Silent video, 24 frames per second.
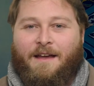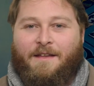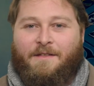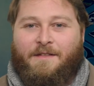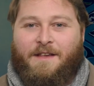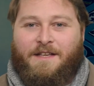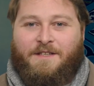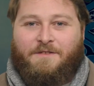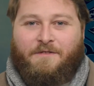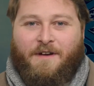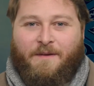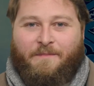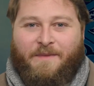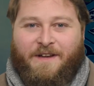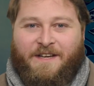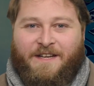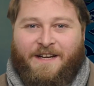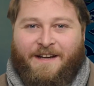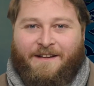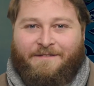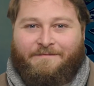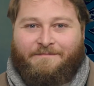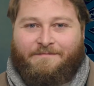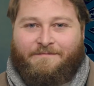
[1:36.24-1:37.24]
This
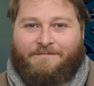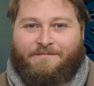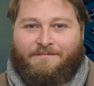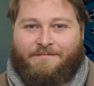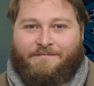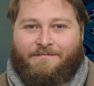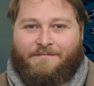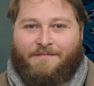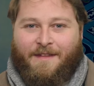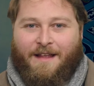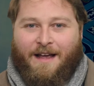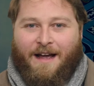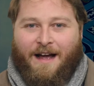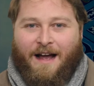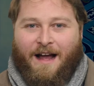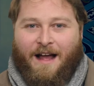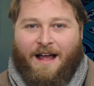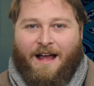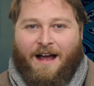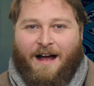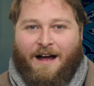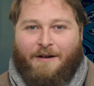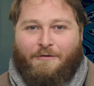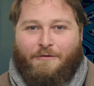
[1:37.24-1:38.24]
Ramadan,
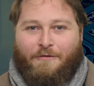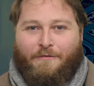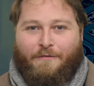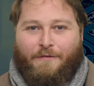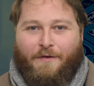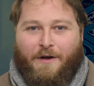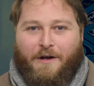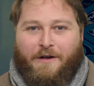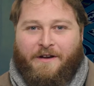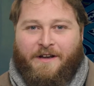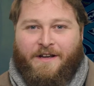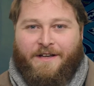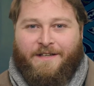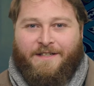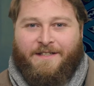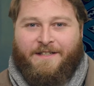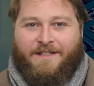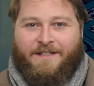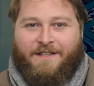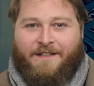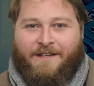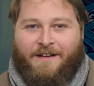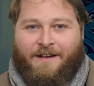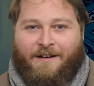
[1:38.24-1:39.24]
I will
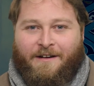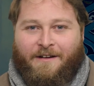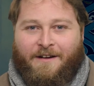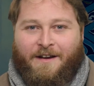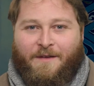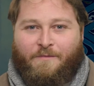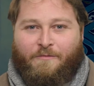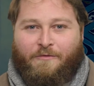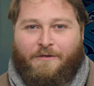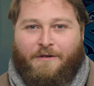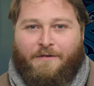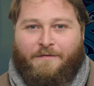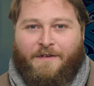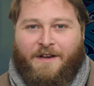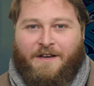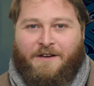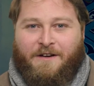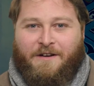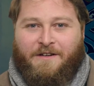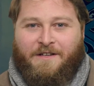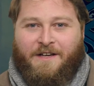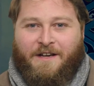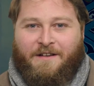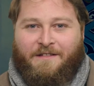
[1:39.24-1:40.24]
focus on improving
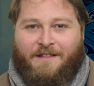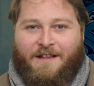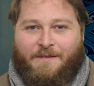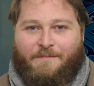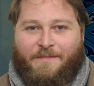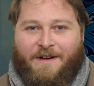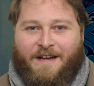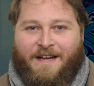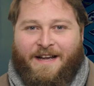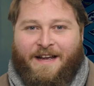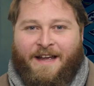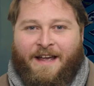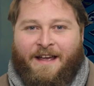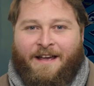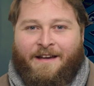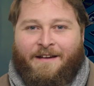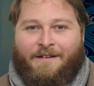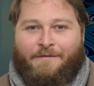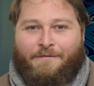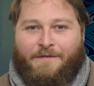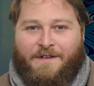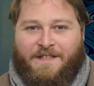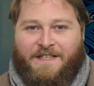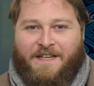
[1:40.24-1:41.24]
not only my
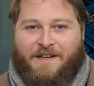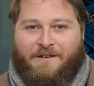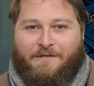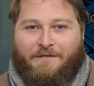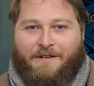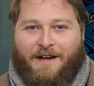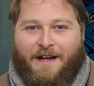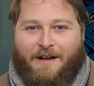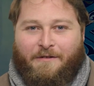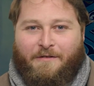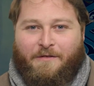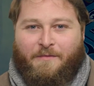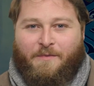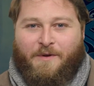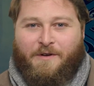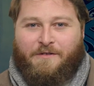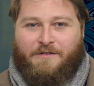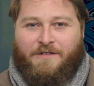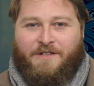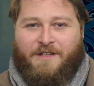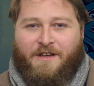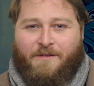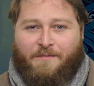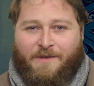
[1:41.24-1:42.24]
physical health but
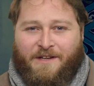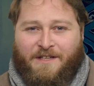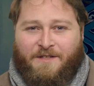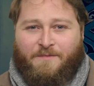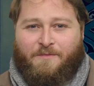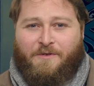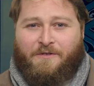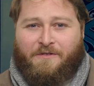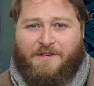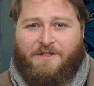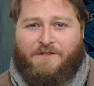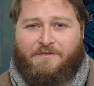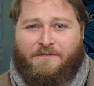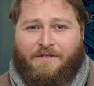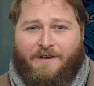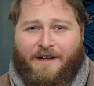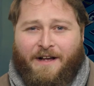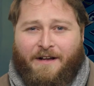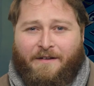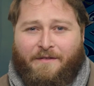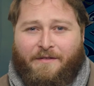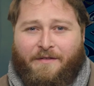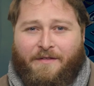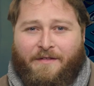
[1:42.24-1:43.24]
also my spiritual
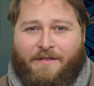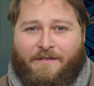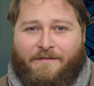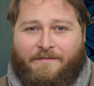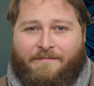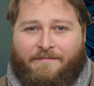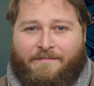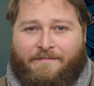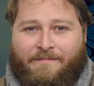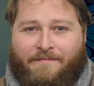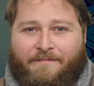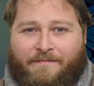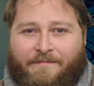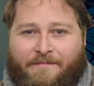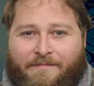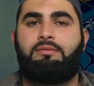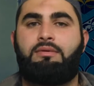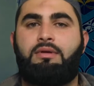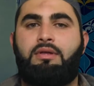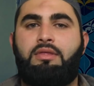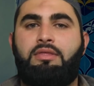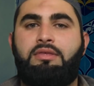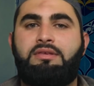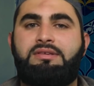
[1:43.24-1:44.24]
health.
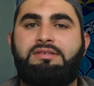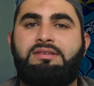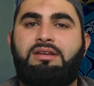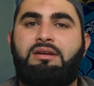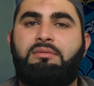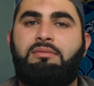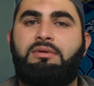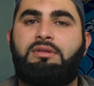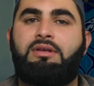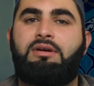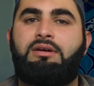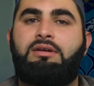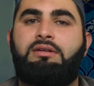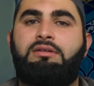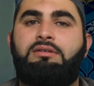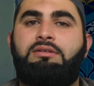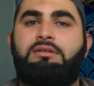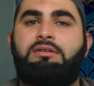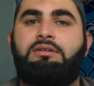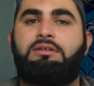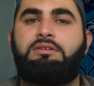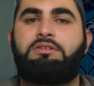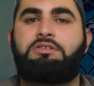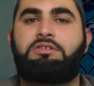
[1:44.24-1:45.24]
This Ramadan,
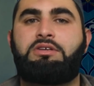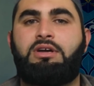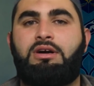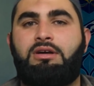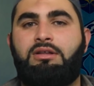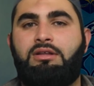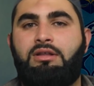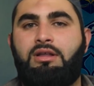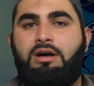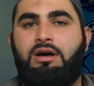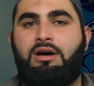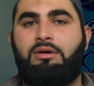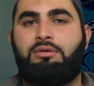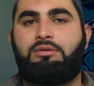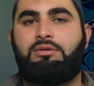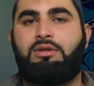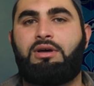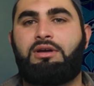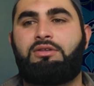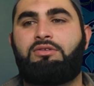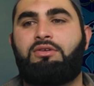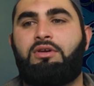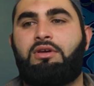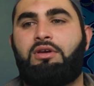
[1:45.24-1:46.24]
inshallah, I would
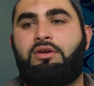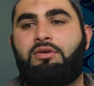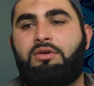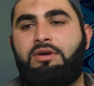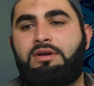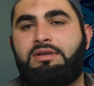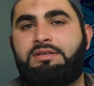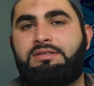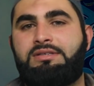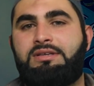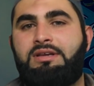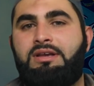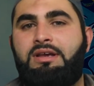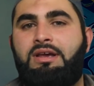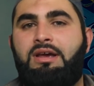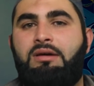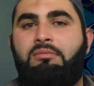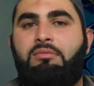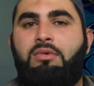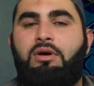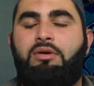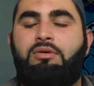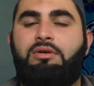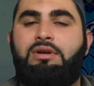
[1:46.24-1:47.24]
like to increase
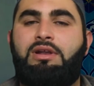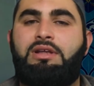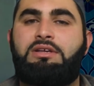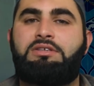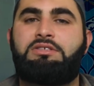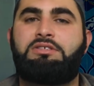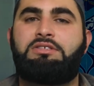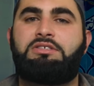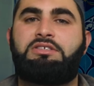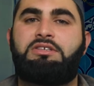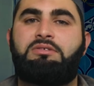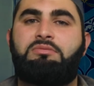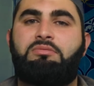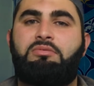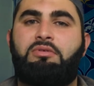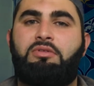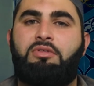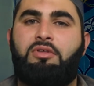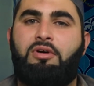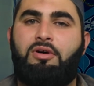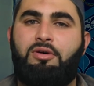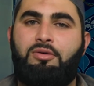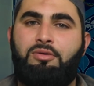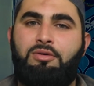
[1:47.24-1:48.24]
my relationship
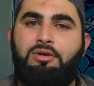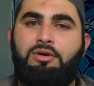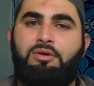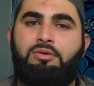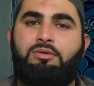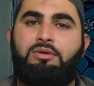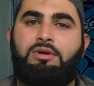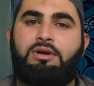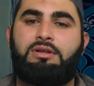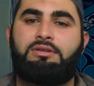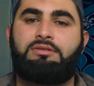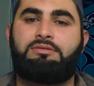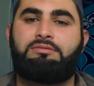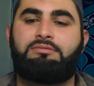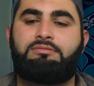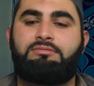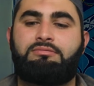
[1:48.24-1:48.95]
with the Holy Quran.